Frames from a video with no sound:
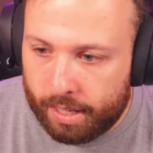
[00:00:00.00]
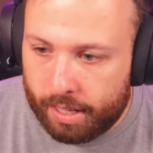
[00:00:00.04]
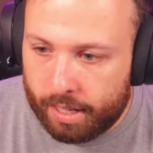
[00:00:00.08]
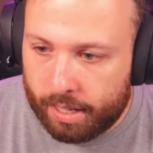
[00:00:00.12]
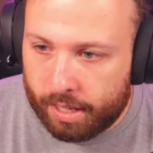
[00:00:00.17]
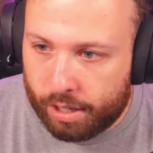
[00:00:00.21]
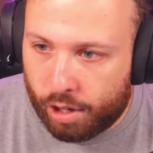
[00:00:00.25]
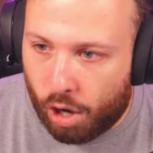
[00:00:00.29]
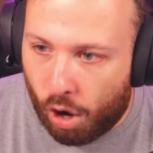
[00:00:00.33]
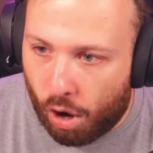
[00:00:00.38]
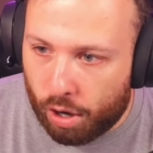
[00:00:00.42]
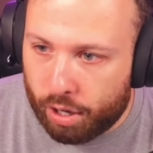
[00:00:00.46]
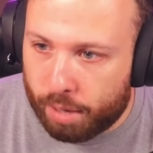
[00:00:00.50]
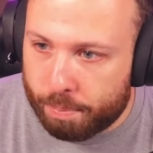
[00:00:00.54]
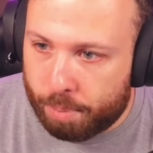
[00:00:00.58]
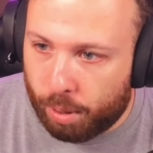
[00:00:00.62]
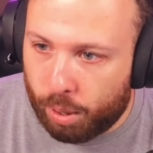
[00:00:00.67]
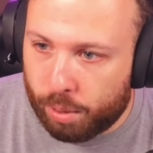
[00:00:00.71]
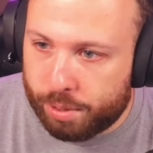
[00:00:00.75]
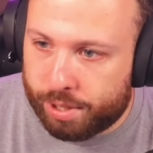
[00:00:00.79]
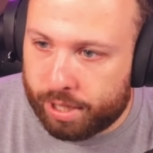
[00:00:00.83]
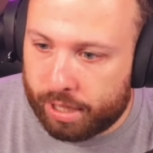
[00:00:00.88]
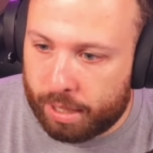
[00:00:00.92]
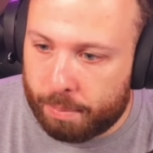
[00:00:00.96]
Carter
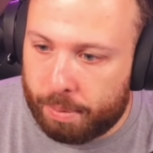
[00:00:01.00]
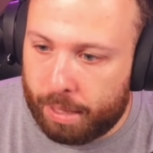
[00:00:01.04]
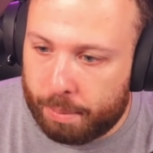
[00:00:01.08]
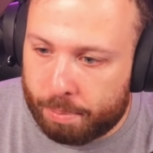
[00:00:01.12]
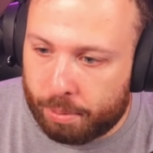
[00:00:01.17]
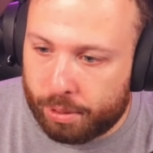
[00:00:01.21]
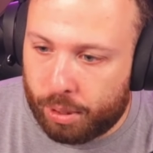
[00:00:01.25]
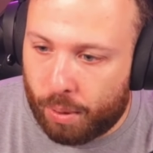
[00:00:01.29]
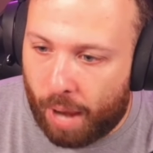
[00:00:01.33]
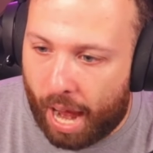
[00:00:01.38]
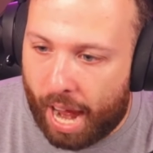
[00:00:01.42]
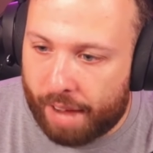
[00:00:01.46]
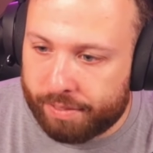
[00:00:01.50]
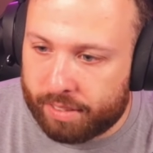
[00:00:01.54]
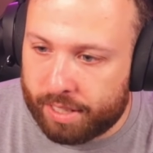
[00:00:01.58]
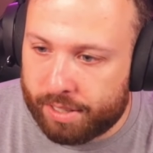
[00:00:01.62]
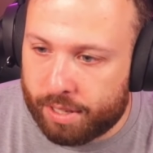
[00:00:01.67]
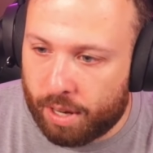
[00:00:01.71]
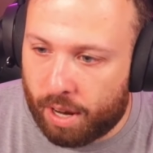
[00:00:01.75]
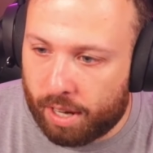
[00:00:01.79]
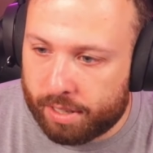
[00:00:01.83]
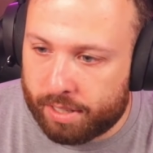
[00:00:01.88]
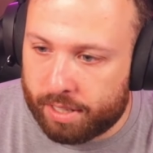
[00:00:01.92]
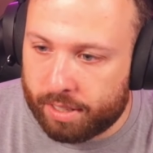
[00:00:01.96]
Pulse are the people you have to
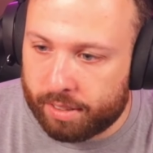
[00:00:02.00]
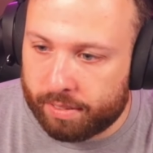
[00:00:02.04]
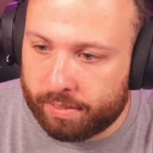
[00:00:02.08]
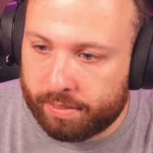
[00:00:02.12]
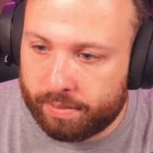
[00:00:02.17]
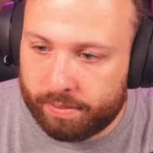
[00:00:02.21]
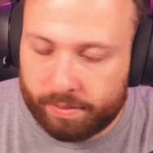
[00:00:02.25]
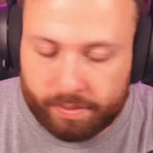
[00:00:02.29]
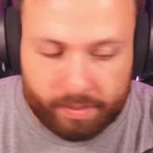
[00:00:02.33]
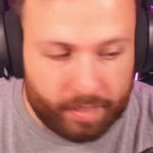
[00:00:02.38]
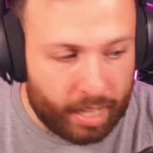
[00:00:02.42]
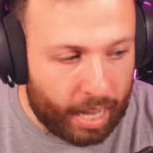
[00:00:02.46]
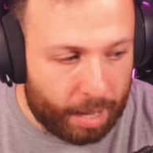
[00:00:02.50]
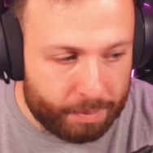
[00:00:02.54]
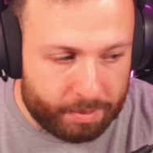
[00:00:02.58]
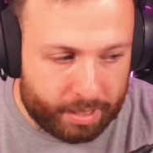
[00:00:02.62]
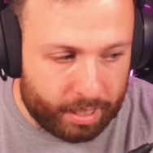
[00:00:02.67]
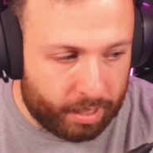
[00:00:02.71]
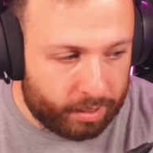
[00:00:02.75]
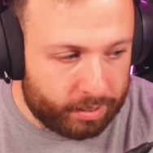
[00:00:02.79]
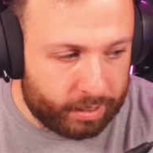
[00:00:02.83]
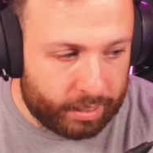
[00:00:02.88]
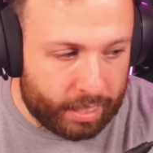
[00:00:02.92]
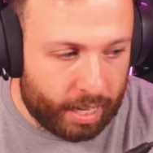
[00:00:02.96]
talk to. I'm
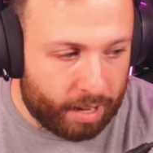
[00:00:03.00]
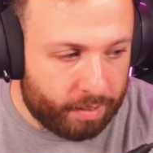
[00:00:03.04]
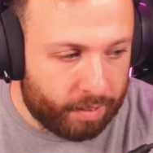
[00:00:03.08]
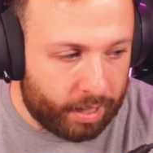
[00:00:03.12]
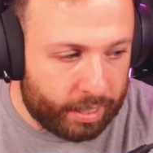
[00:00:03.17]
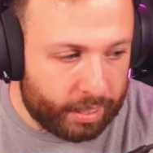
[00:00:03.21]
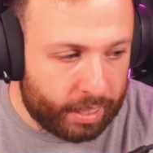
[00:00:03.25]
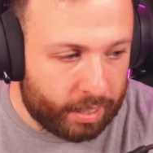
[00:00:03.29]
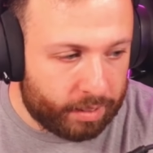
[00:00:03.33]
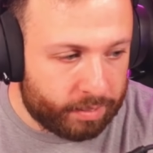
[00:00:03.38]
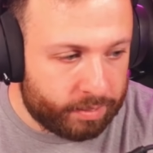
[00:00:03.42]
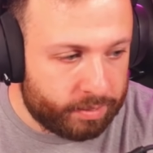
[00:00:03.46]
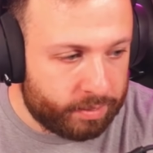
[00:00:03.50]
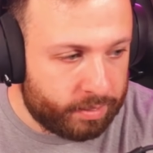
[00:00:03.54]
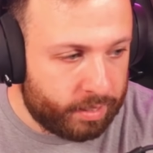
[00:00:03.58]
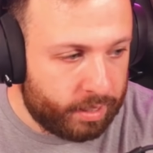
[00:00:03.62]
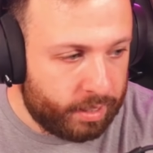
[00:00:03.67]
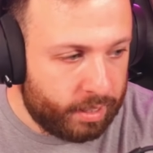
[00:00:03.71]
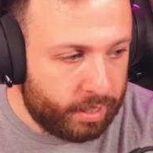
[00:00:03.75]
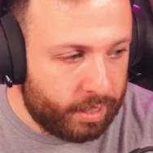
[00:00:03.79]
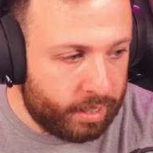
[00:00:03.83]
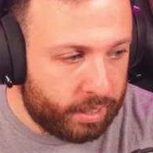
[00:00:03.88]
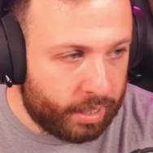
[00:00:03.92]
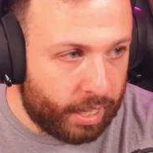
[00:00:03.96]
telling you that right now.
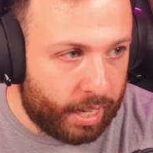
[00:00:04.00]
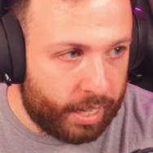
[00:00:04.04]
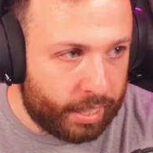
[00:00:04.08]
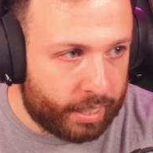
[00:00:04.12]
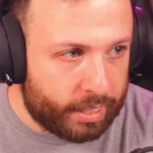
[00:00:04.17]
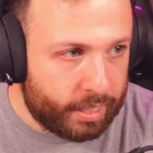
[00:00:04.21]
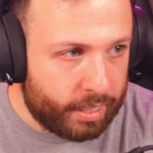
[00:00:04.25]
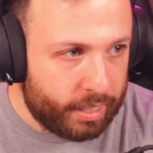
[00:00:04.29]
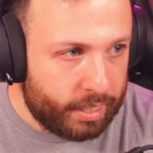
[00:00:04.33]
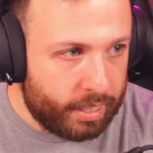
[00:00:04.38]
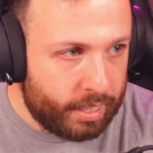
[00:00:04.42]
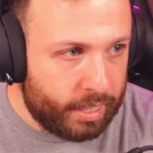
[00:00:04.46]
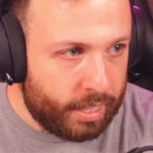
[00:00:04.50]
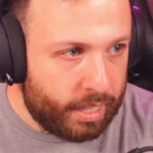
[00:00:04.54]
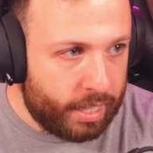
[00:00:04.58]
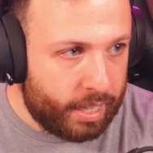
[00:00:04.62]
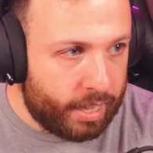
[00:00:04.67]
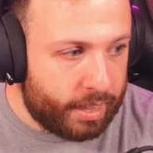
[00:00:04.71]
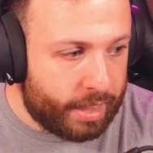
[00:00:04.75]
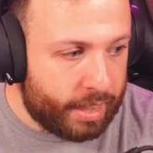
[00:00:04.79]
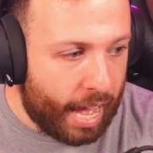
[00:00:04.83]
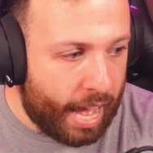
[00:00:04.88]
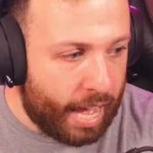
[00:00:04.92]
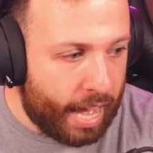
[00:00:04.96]
Like
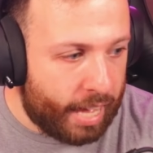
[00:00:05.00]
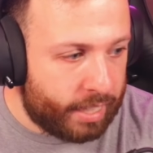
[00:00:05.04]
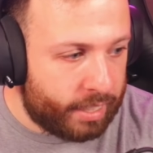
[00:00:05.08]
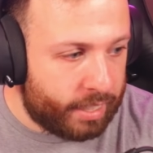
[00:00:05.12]
that